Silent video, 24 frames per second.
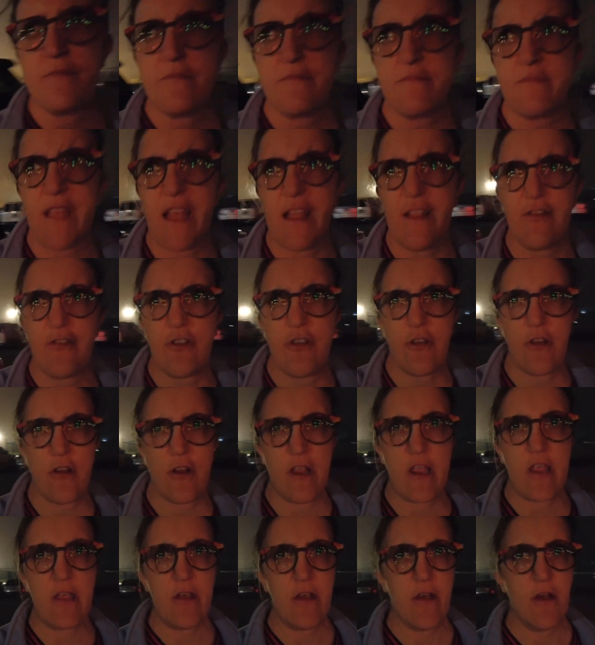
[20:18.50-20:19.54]

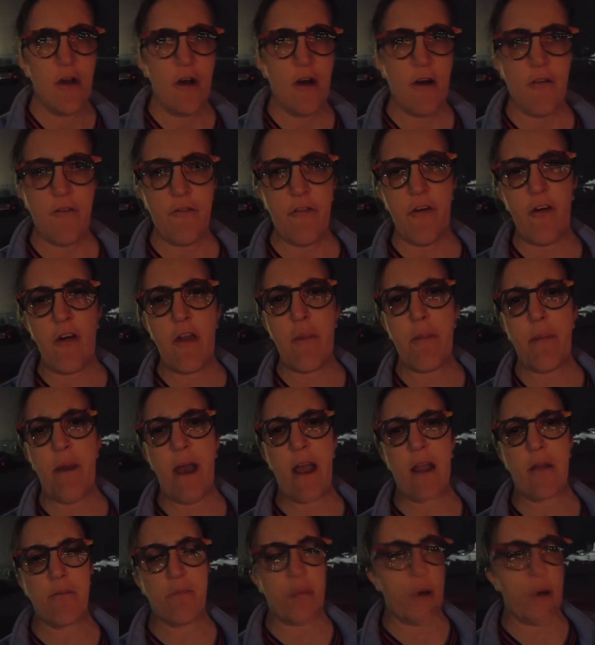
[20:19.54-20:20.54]
10.30, fully packed